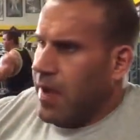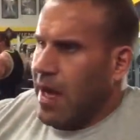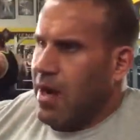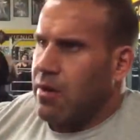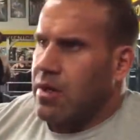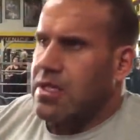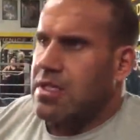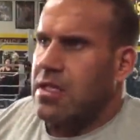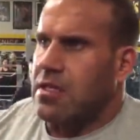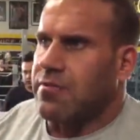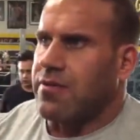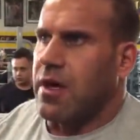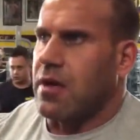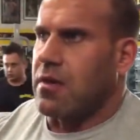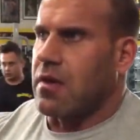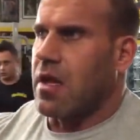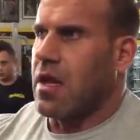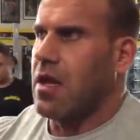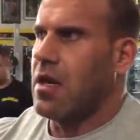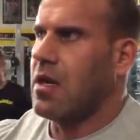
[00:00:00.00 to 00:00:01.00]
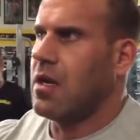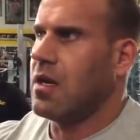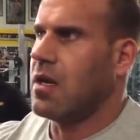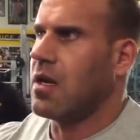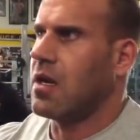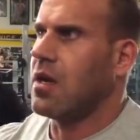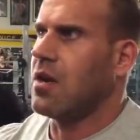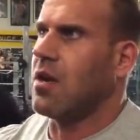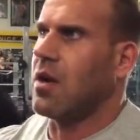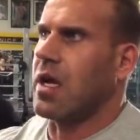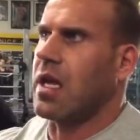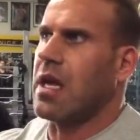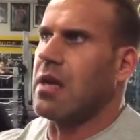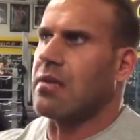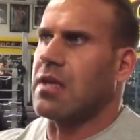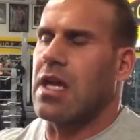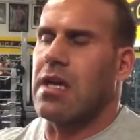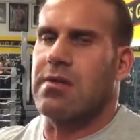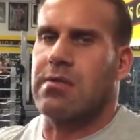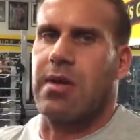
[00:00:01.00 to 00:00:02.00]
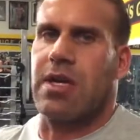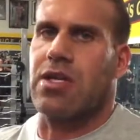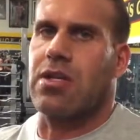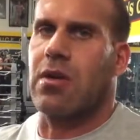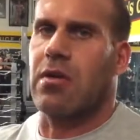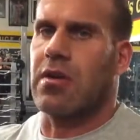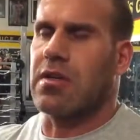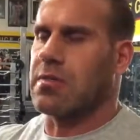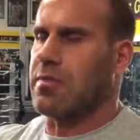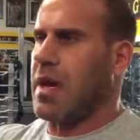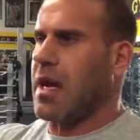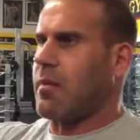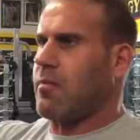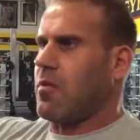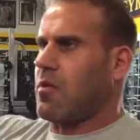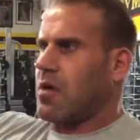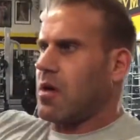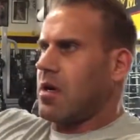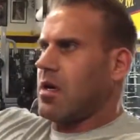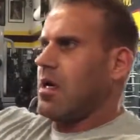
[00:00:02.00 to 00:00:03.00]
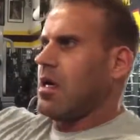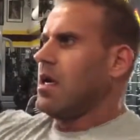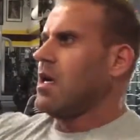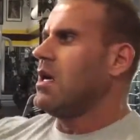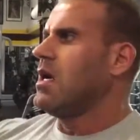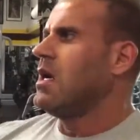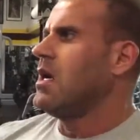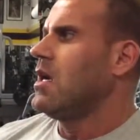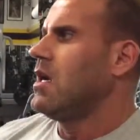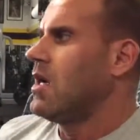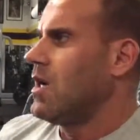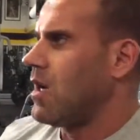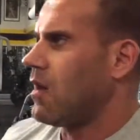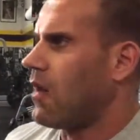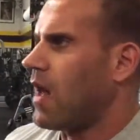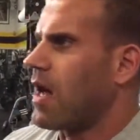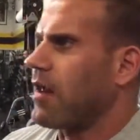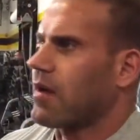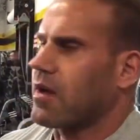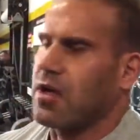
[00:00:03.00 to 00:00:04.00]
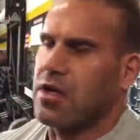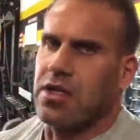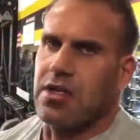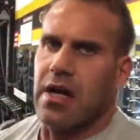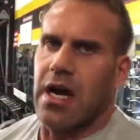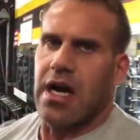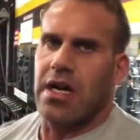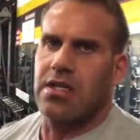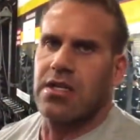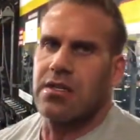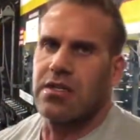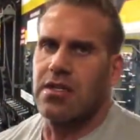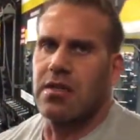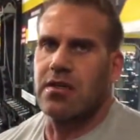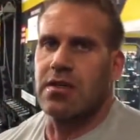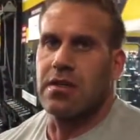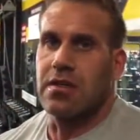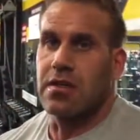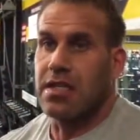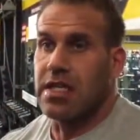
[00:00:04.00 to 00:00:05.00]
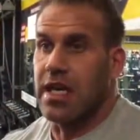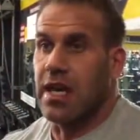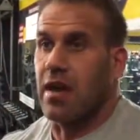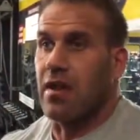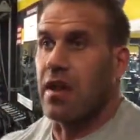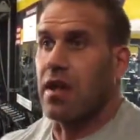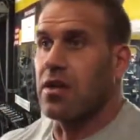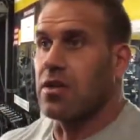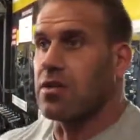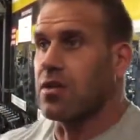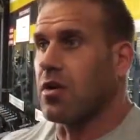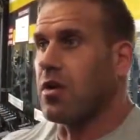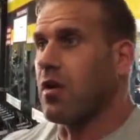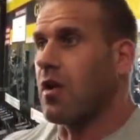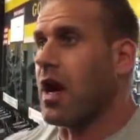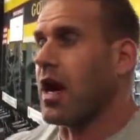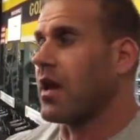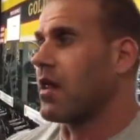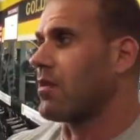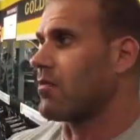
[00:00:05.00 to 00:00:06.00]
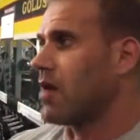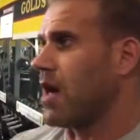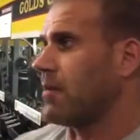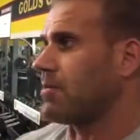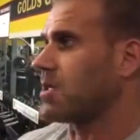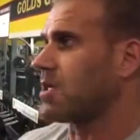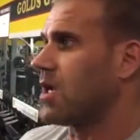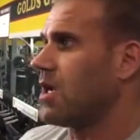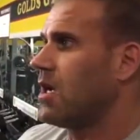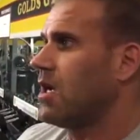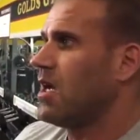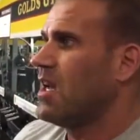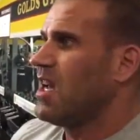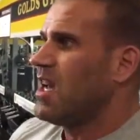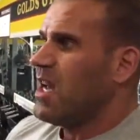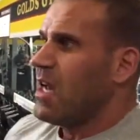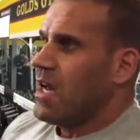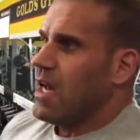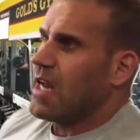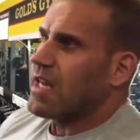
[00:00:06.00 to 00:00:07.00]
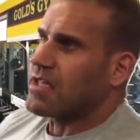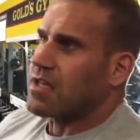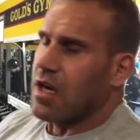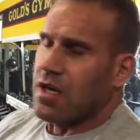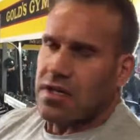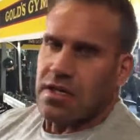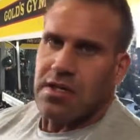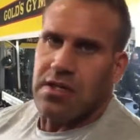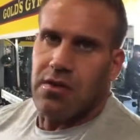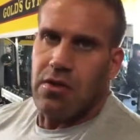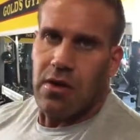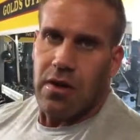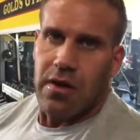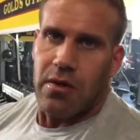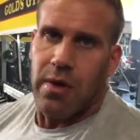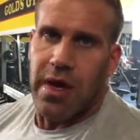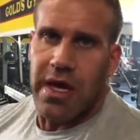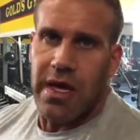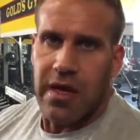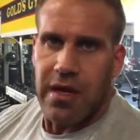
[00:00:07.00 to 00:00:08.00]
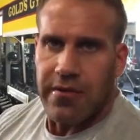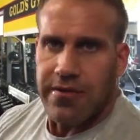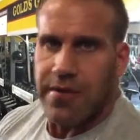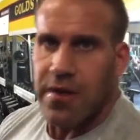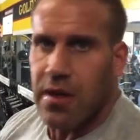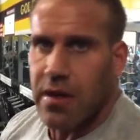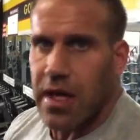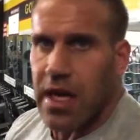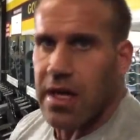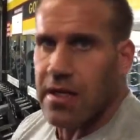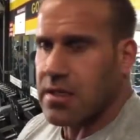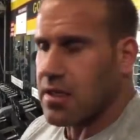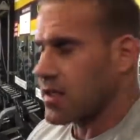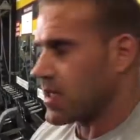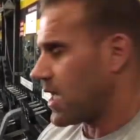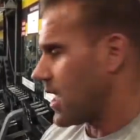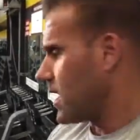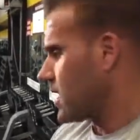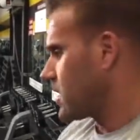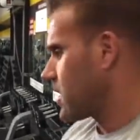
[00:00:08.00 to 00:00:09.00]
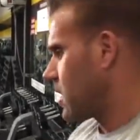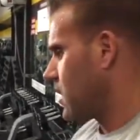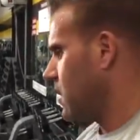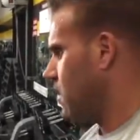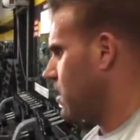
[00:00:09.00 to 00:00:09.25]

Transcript: I always just felt, you know, it keeps my shoulders back more, a lot of the contraction. So you see how to control a lot of the reps. It's not just throwing the weight, you can feel the exercise.